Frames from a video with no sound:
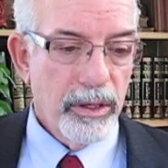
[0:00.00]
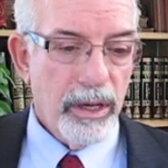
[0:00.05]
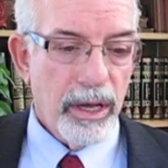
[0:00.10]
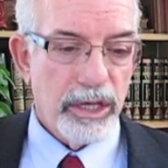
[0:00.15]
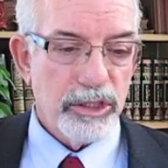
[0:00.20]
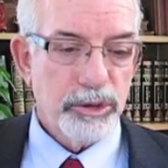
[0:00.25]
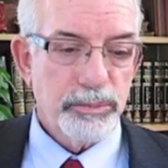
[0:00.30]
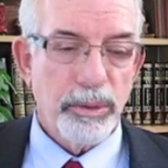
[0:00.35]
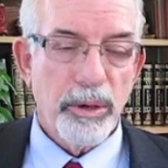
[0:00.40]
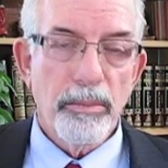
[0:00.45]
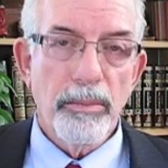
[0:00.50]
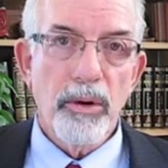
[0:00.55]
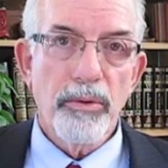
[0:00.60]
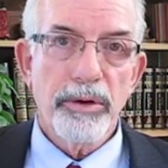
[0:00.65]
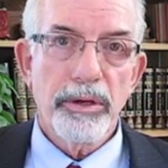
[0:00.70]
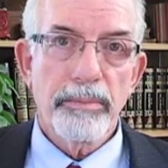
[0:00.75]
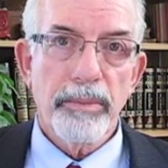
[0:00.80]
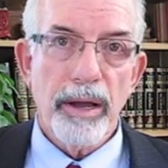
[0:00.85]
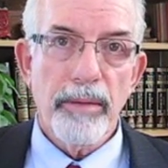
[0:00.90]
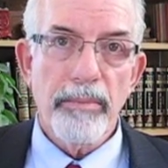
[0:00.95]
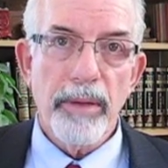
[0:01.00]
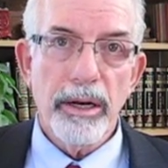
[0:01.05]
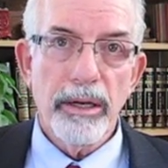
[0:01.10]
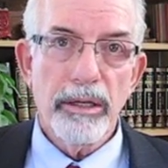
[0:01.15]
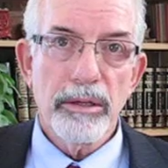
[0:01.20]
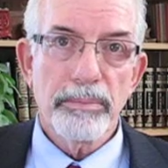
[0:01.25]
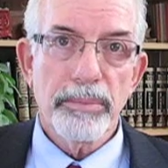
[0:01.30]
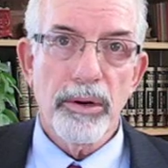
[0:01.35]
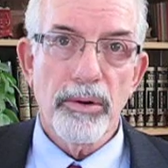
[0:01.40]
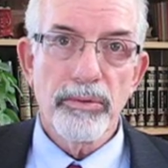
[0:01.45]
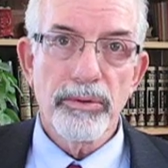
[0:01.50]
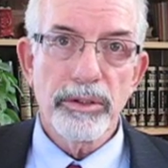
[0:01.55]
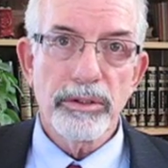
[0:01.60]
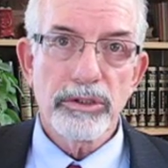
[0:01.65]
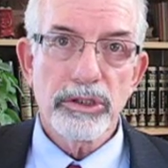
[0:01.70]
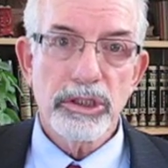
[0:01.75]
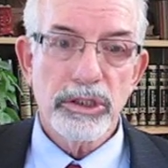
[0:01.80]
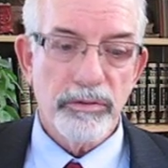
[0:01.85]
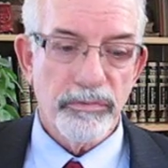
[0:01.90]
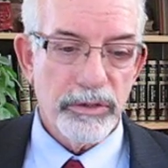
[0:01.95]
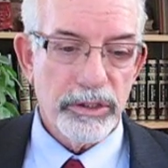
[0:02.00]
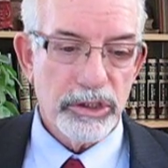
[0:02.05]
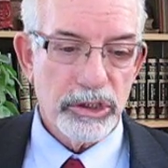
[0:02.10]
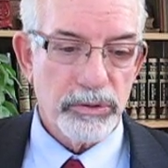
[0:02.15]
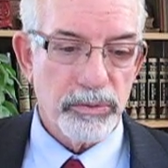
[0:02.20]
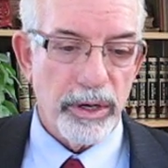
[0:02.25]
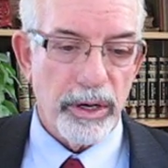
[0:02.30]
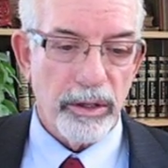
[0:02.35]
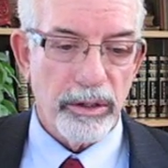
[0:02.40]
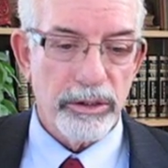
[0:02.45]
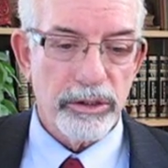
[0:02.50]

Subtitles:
as promoted by many opponents of Israel,